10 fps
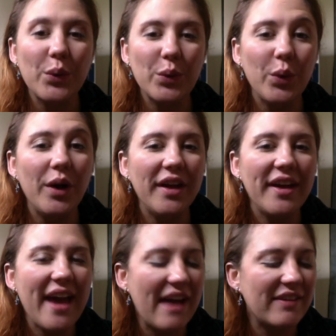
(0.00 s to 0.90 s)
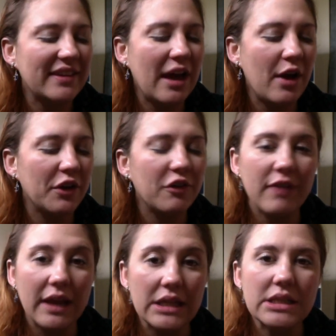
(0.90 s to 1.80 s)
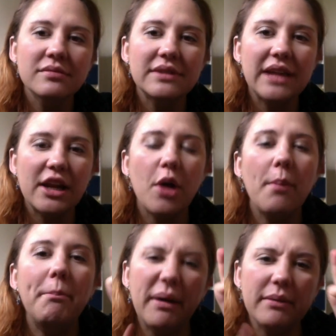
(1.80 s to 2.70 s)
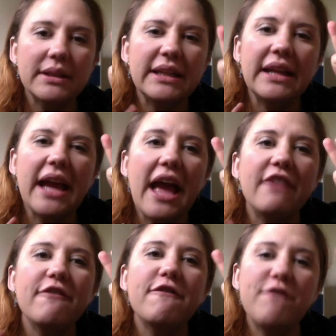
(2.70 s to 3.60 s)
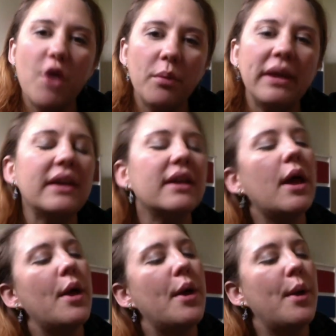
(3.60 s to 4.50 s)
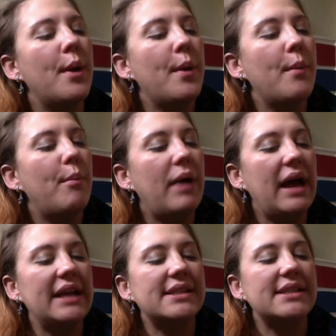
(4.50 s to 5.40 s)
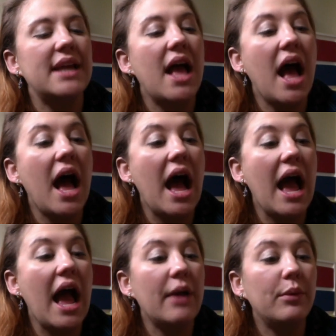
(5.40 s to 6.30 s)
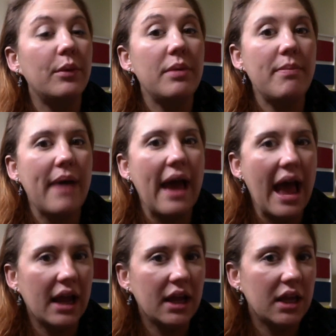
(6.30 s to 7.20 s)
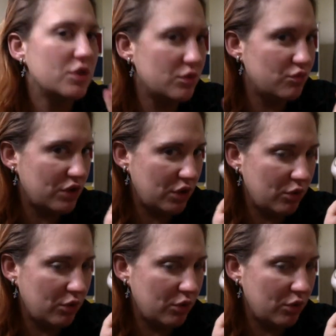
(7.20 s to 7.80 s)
cool, having that on your face, getting all bubbly and foamy. But I will be back with you